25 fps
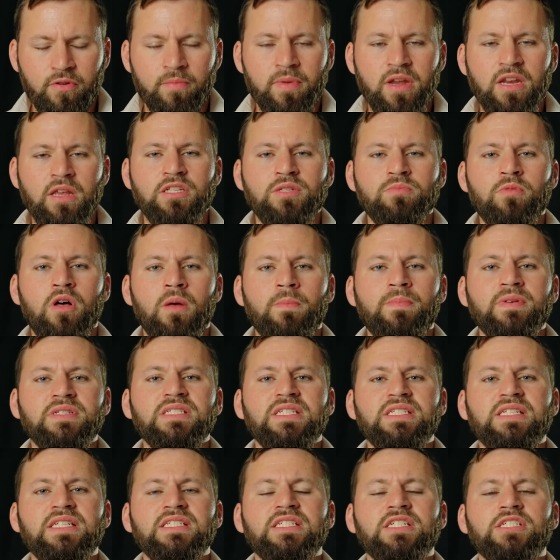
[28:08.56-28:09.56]
many small
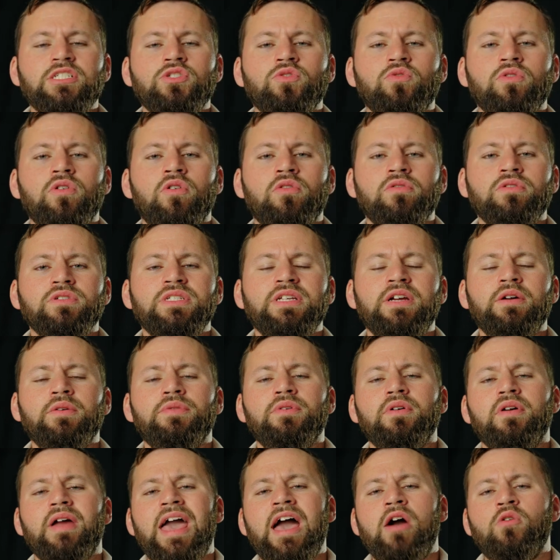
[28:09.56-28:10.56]
businesses and store owners here,
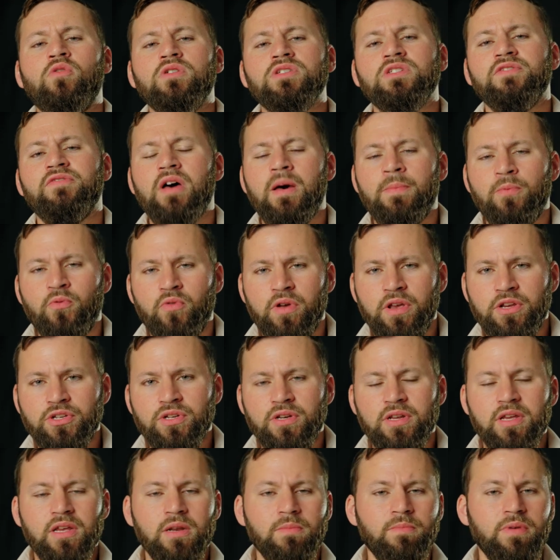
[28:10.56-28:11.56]
their hours of
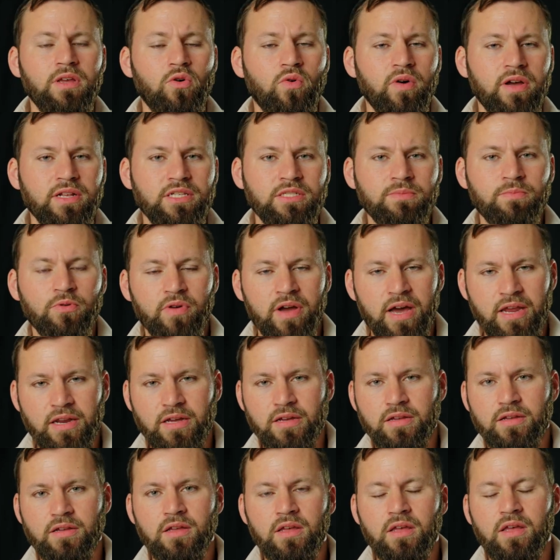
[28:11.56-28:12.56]
operation can be quite
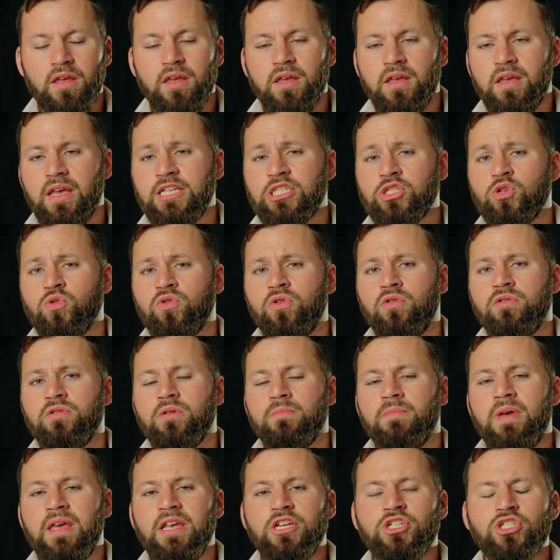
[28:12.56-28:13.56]
sporadic. A store
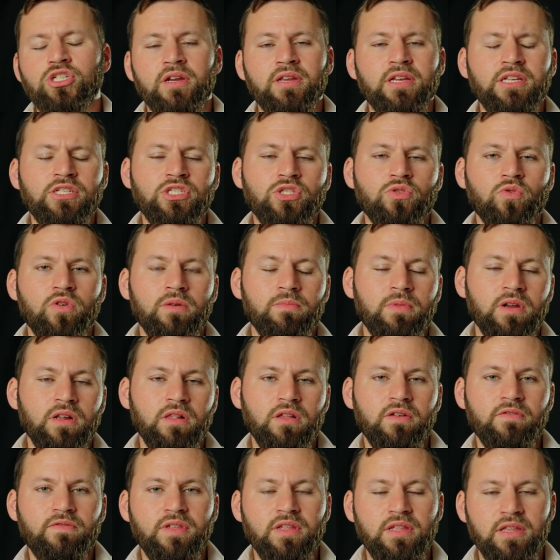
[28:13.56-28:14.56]
owner may shut his store in the
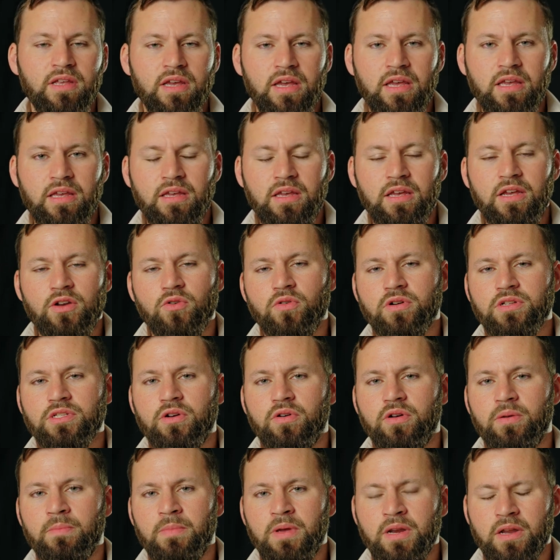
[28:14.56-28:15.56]
middle of the day in order to
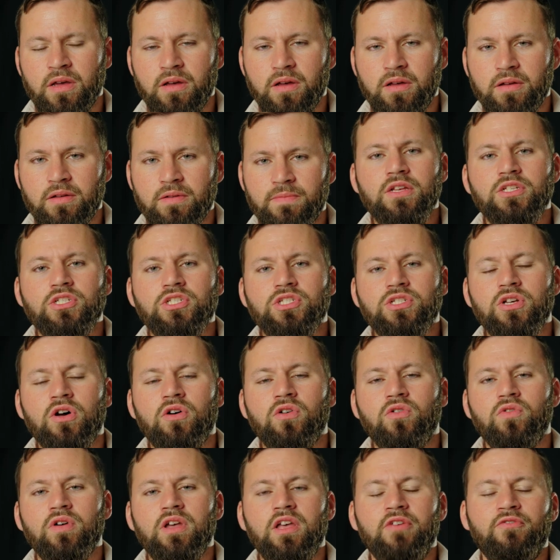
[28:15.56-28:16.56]
go to mincha.
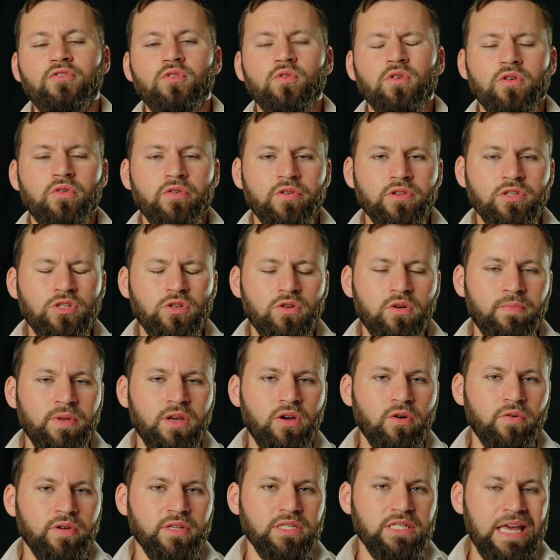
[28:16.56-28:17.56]
So if you're going to be
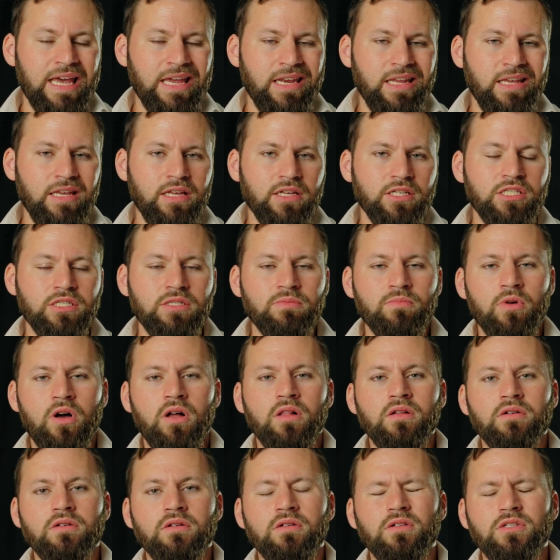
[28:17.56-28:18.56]
going to any
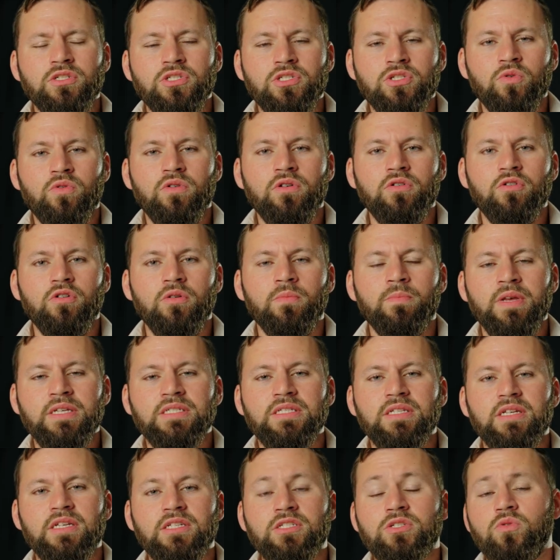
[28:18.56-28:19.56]
smaller store or
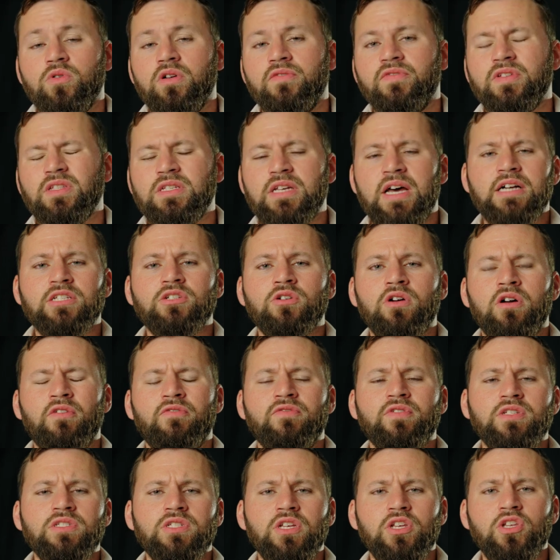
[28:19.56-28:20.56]
business or even doctor
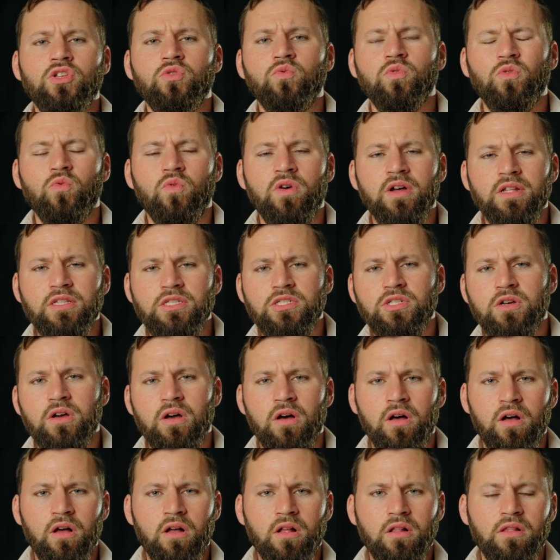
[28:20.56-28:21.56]
office, you will want to
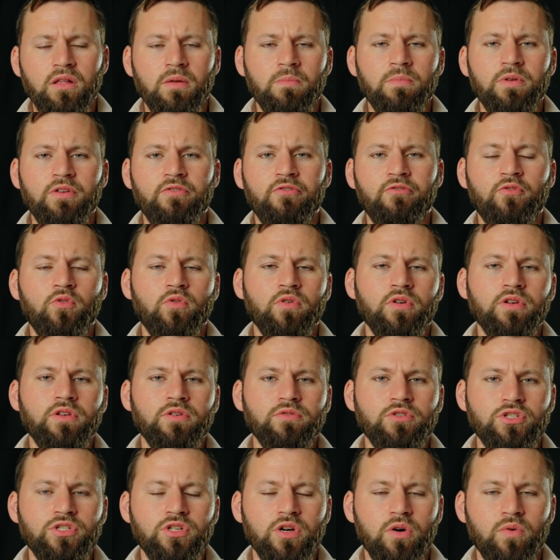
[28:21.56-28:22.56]
call before
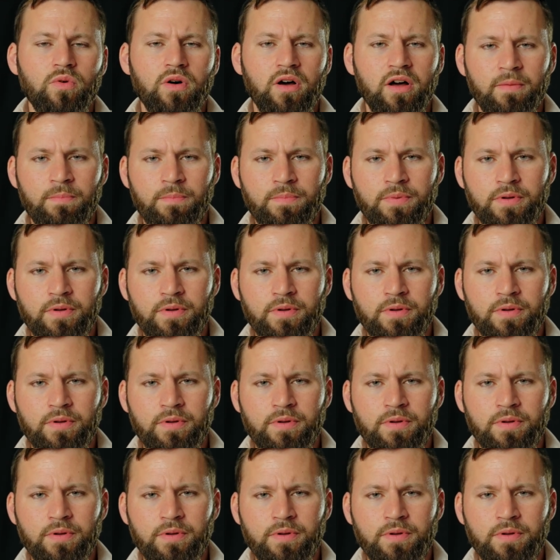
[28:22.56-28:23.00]
you show up.